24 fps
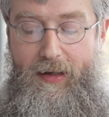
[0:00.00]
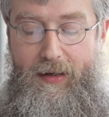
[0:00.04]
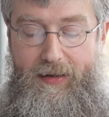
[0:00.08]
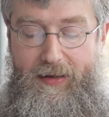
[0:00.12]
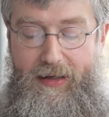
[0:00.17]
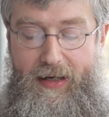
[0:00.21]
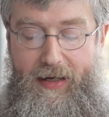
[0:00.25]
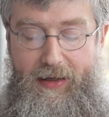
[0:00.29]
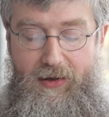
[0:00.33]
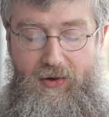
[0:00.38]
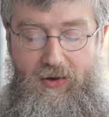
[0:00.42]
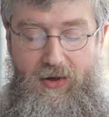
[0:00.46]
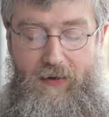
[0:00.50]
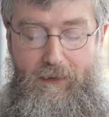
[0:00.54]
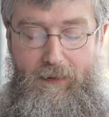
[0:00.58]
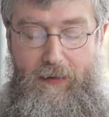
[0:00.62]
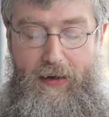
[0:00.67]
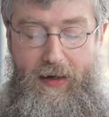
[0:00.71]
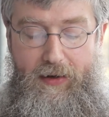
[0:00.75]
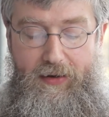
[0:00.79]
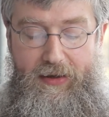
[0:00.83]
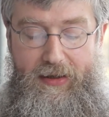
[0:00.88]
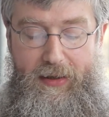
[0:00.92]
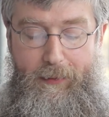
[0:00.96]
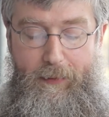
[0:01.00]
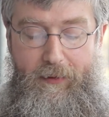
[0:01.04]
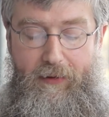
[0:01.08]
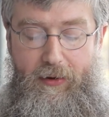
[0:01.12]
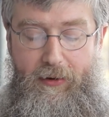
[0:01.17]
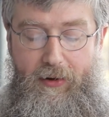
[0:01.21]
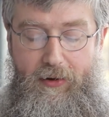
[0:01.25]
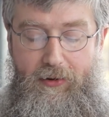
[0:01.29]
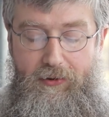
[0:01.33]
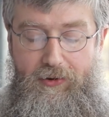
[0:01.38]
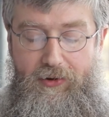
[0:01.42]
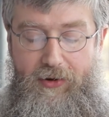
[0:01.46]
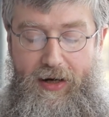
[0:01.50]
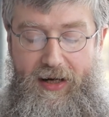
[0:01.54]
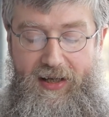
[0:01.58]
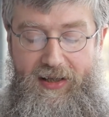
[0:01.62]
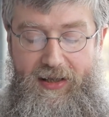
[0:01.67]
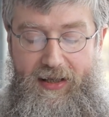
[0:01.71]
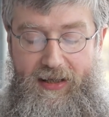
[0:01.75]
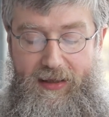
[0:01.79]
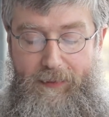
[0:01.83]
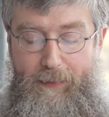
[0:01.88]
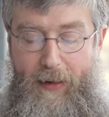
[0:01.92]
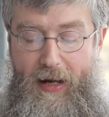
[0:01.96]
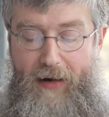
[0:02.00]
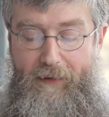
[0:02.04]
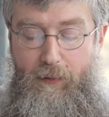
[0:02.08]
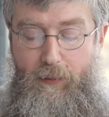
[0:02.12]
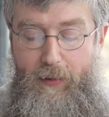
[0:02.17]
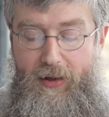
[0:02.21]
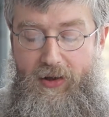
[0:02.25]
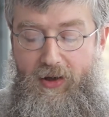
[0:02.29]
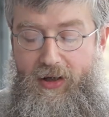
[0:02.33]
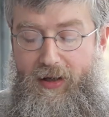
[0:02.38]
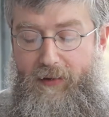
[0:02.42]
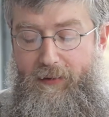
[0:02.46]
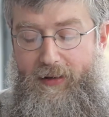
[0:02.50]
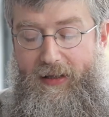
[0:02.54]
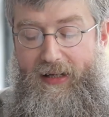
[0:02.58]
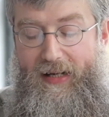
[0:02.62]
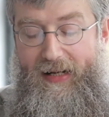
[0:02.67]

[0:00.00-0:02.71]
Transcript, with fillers: Next, she found some of her old dresses back from when she was a